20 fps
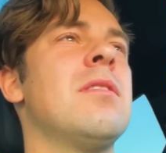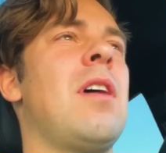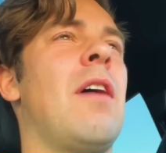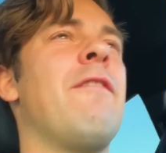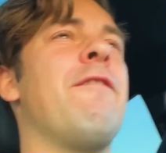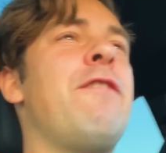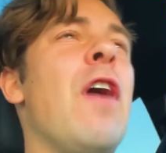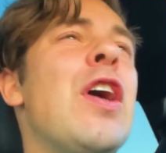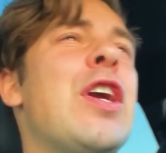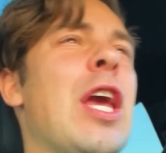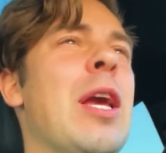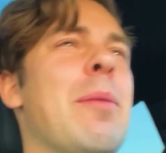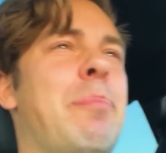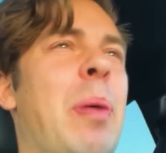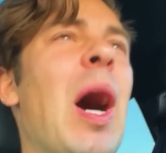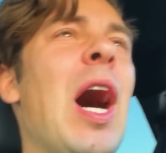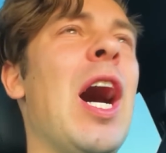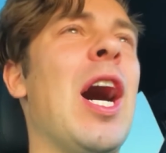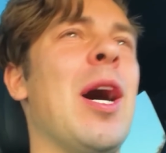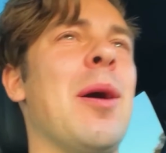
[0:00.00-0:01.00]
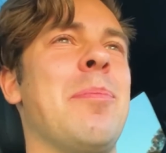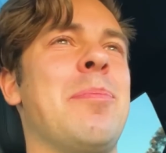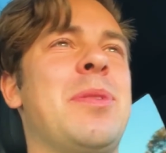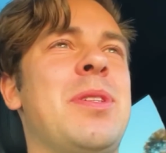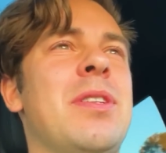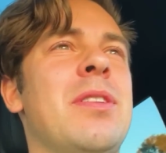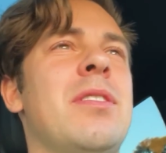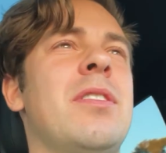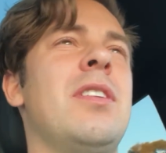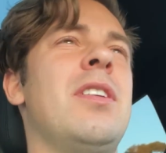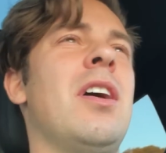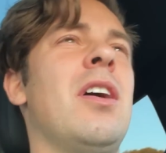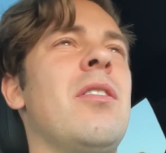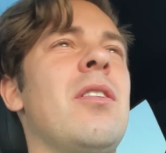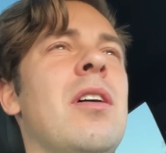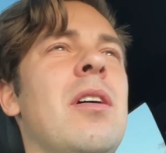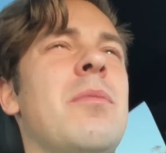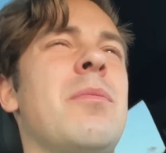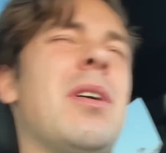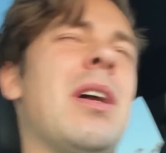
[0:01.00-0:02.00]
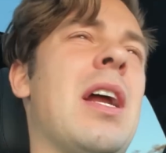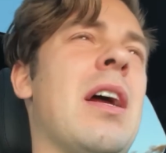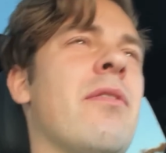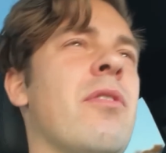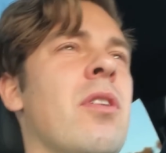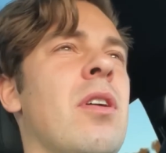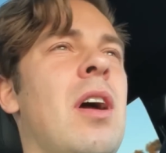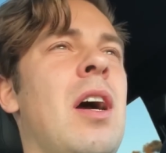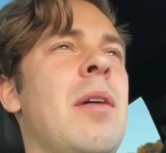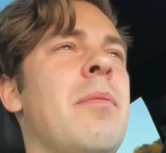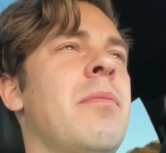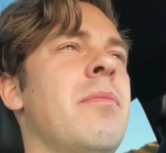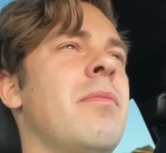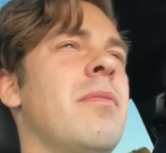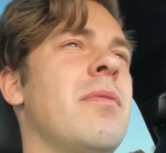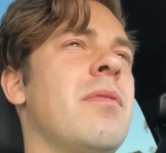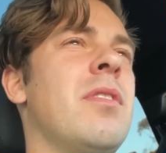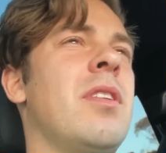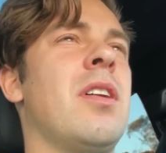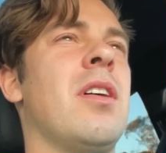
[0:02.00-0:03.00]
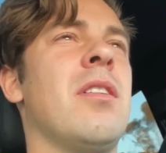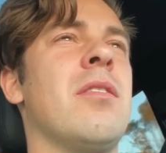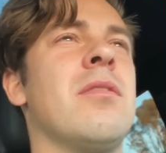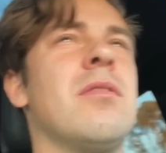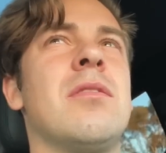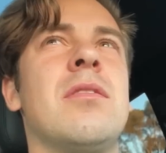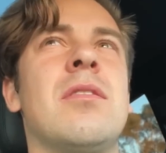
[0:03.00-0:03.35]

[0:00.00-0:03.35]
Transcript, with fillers: I'm fucking pumped. You know, whatever. I'm, you know,